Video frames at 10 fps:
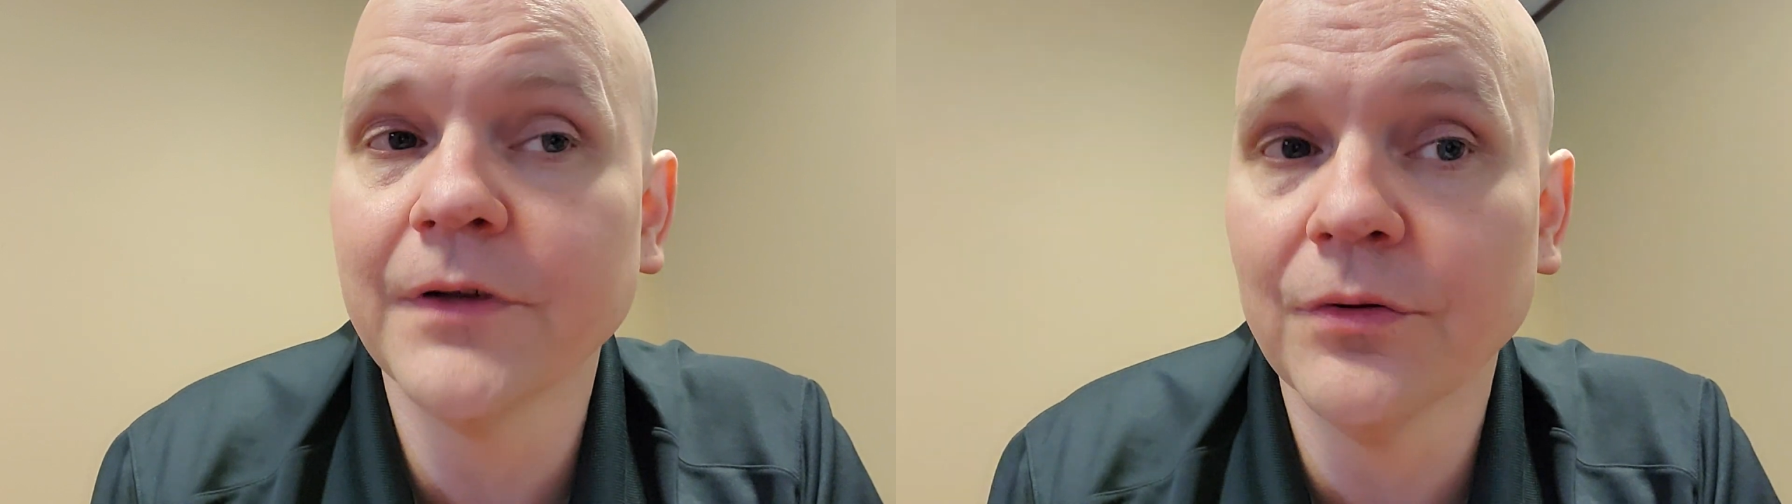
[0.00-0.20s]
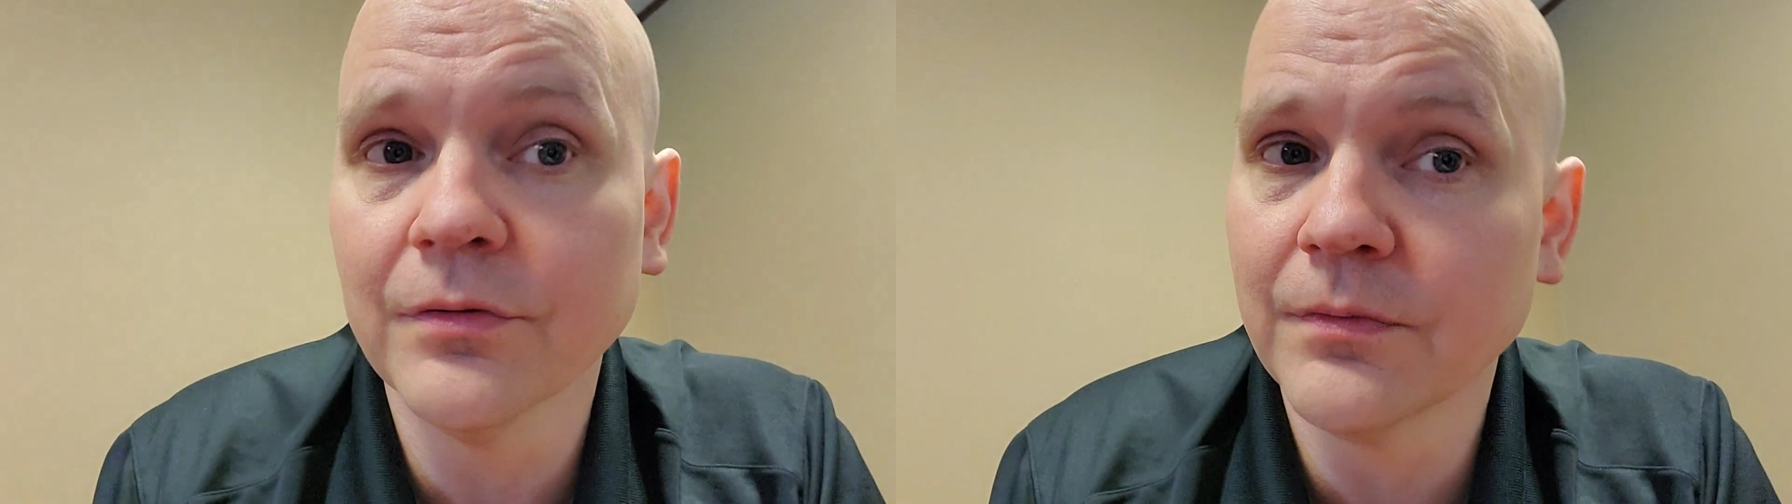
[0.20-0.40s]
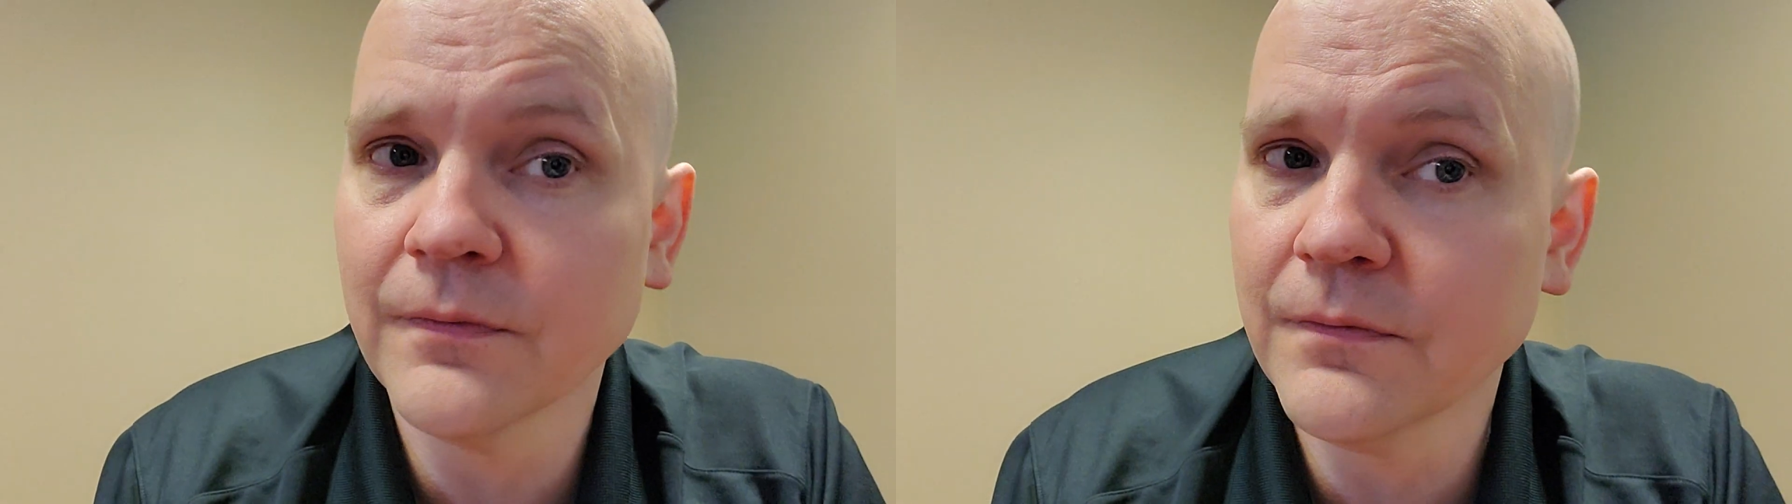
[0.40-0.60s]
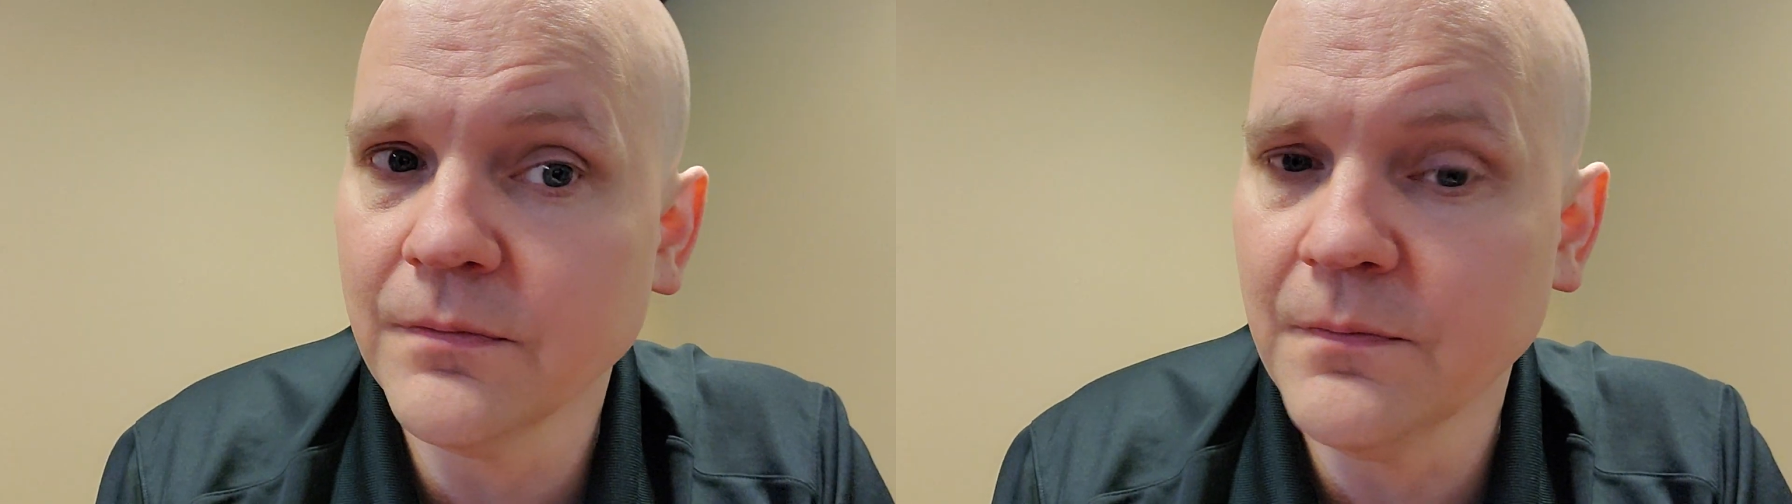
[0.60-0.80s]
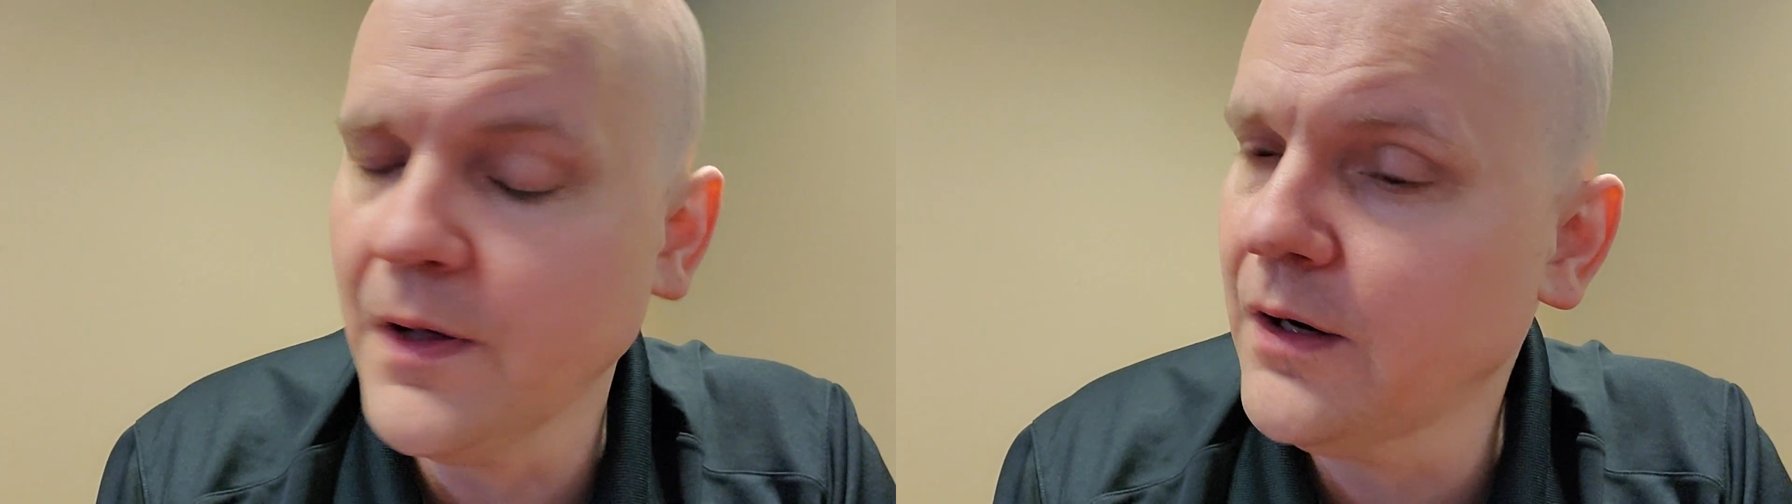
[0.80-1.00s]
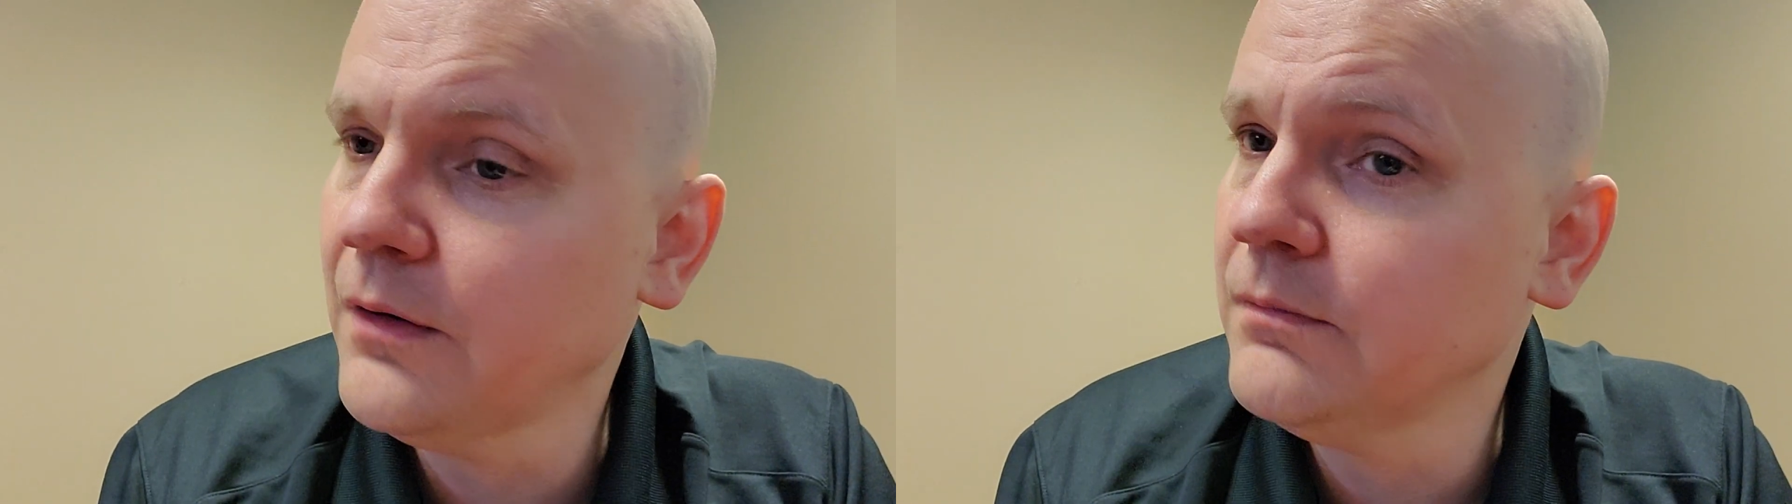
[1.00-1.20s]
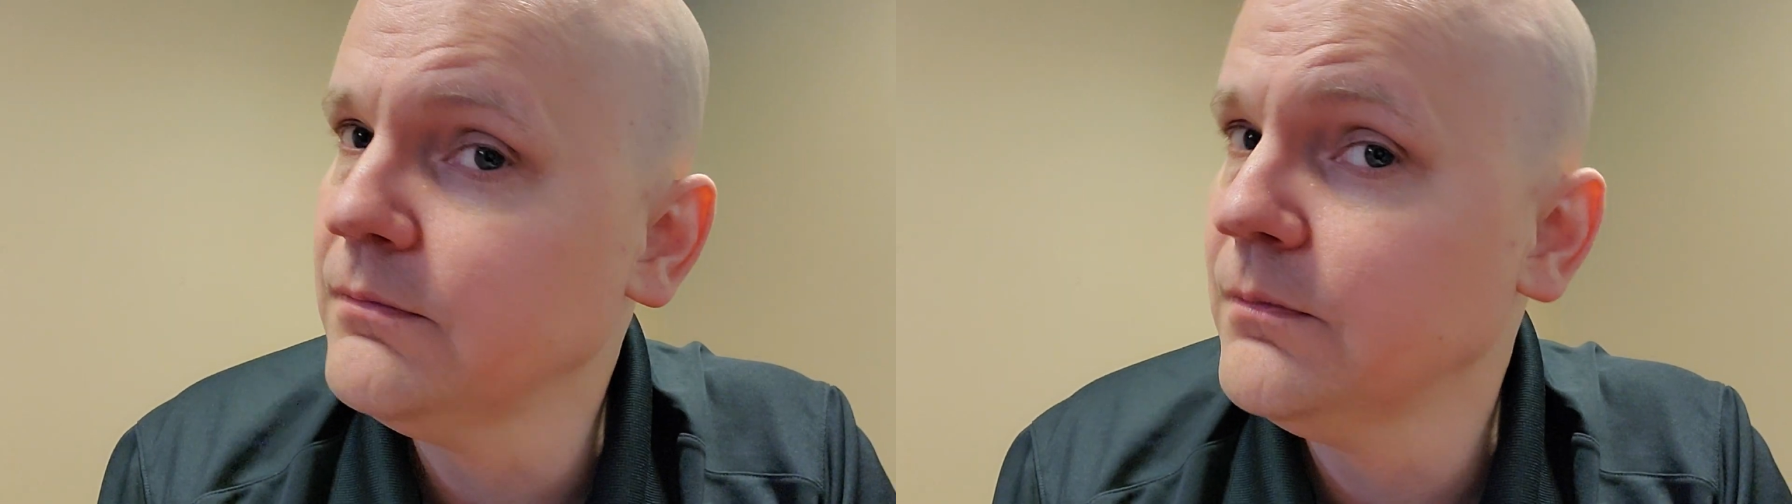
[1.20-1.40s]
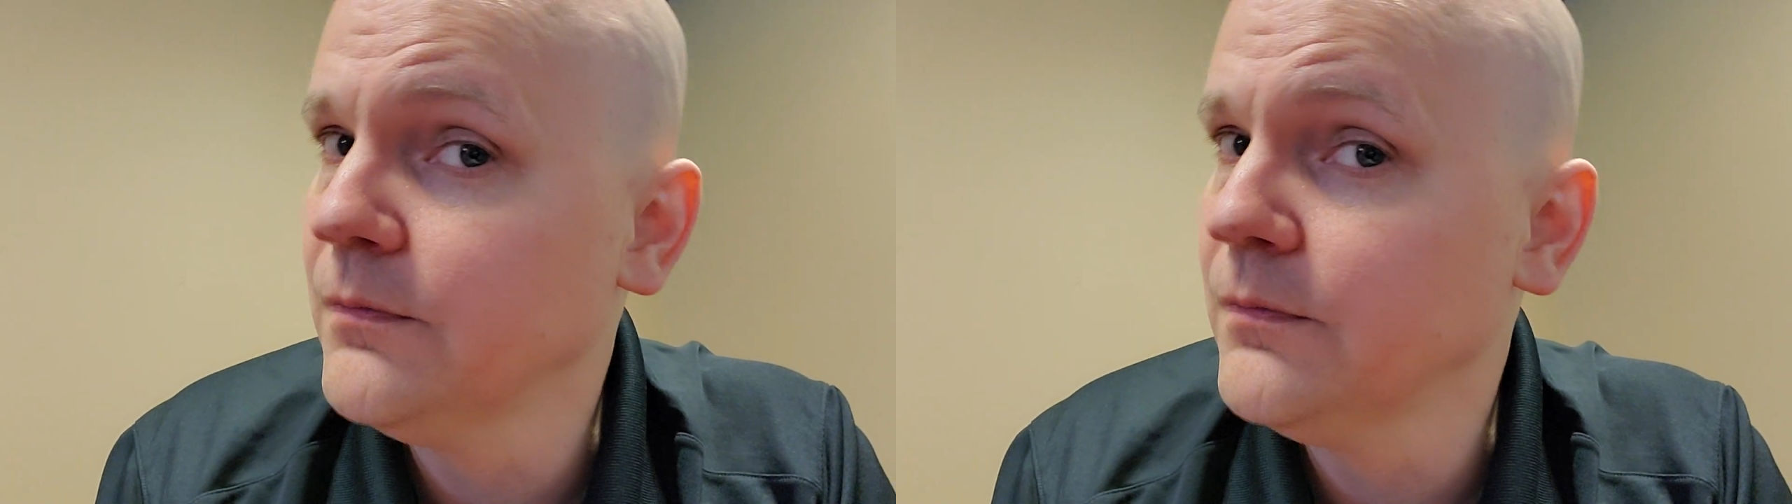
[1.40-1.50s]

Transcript: feel better.